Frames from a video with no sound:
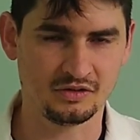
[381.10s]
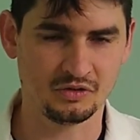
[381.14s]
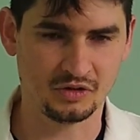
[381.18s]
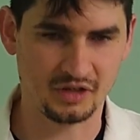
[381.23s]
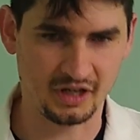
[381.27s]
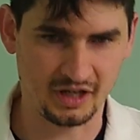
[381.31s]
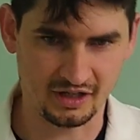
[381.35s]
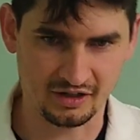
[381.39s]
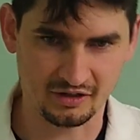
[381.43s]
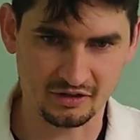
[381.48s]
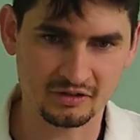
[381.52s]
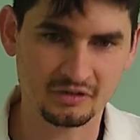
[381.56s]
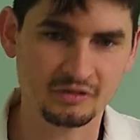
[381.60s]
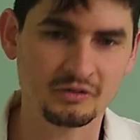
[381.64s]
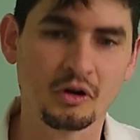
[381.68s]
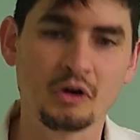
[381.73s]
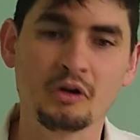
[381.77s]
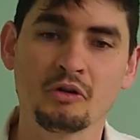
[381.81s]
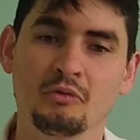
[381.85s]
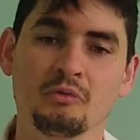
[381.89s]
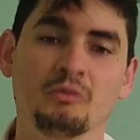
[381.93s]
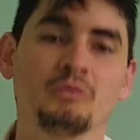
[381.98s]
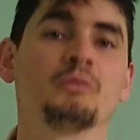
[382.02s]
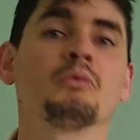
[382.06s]
Okay,
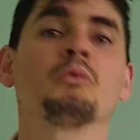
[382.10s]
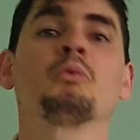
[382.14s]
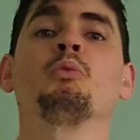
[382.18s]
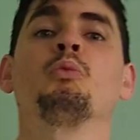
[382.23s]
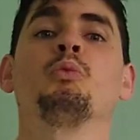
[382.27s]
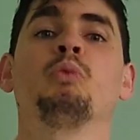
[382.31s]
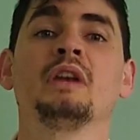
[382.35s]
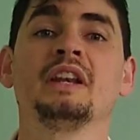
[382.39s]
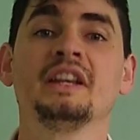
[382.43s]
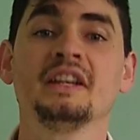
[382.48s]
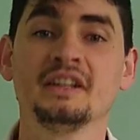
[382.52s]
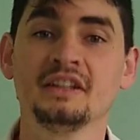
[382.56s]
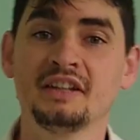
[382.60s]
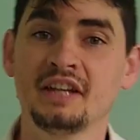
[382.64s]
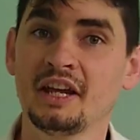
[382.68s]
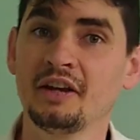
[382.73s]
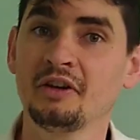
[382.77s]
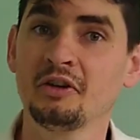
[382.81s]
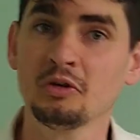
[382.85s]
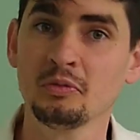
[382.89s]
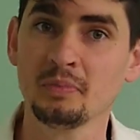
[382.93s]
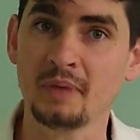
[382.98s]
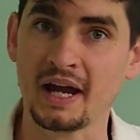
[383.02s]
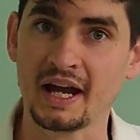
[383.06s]
or uh, we need to
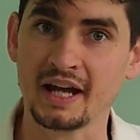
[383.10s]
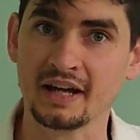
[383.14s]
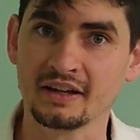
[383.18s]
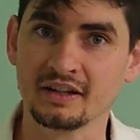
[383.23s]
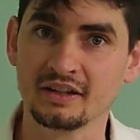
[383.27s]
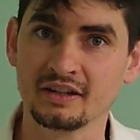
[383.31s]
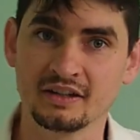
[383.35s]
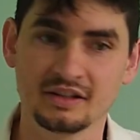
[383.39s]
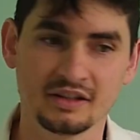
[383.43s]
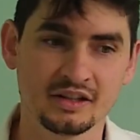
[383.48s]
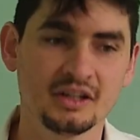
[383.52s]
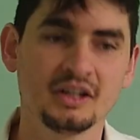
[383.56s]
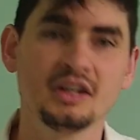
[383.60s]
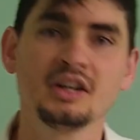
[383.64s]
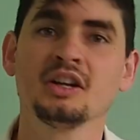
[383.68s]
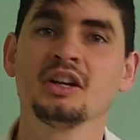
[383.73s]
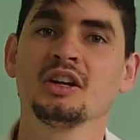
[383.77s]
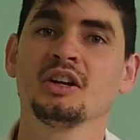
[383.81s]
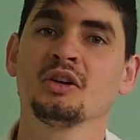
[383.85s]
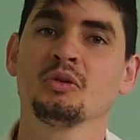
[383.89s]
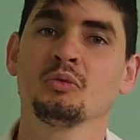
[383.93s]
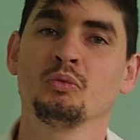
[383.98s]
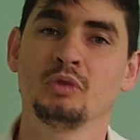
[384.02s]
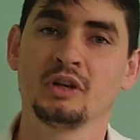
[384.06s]
take her back.
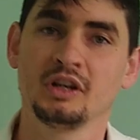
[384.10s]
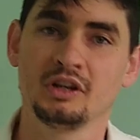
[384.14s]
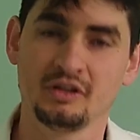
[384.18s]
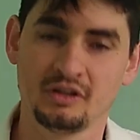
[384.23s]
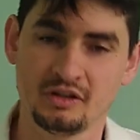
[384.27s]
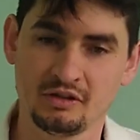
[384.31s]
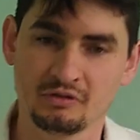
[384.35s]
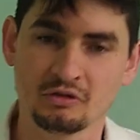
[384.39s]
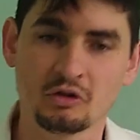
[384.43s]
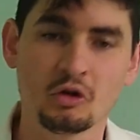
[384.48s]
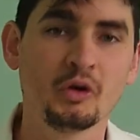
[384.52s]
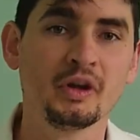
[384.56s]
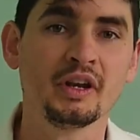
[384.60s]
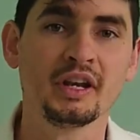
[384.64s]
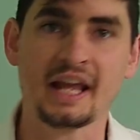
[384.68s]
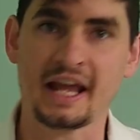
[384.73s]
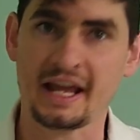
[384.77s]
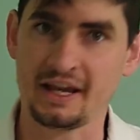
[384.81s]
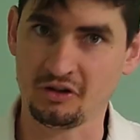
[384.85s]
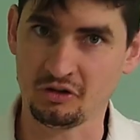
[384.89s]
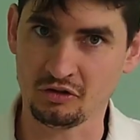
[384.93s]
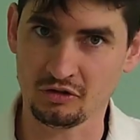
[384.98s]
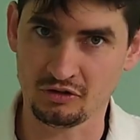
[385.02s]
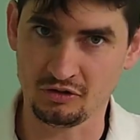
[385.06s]
We need to go ahead
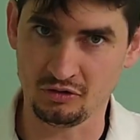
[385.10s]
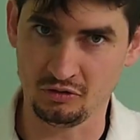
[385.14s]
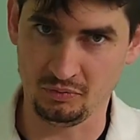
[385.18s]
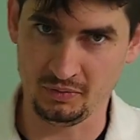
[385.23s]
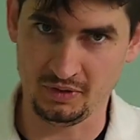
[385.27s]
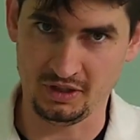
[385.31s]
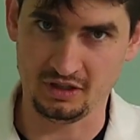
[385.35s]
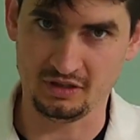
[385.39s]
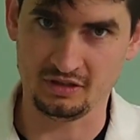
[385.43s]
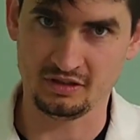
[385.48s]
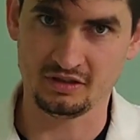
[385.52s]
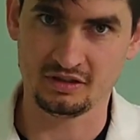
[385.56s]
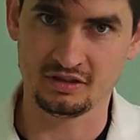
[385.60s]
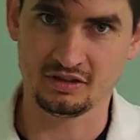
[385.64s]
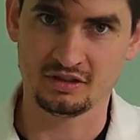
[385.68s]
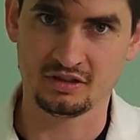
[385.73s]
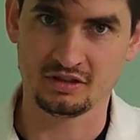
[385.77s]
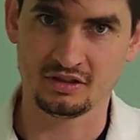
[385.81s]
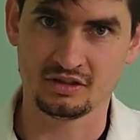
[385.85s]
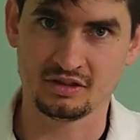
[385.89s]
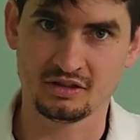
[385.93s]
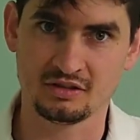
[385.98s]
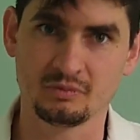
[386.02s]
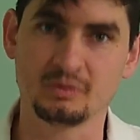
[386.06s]
and hand her to me.
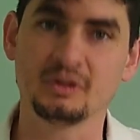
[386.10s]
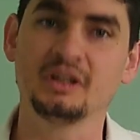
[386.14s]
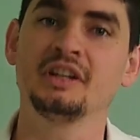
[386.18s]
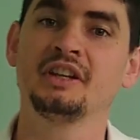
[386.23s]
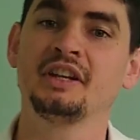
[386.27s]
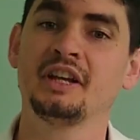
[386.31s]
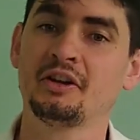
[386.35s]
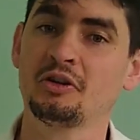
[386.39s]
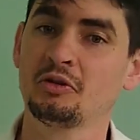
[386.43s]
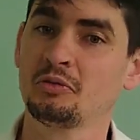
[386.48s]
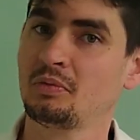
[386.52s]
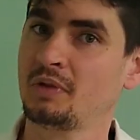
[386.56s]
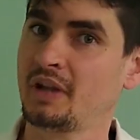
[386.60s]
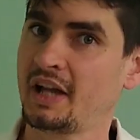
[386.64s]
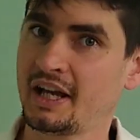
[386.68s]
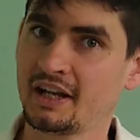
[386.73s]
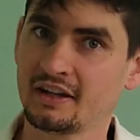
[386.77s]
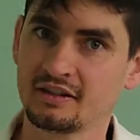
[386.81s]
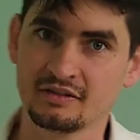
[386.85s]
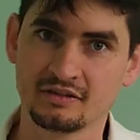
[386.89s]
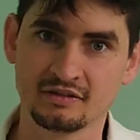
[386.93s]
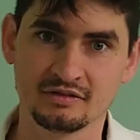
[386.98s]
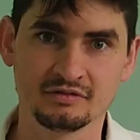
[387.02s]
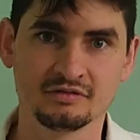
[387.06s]
We need to take her
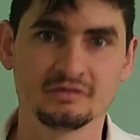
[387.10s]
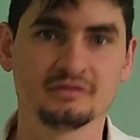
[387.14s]
back.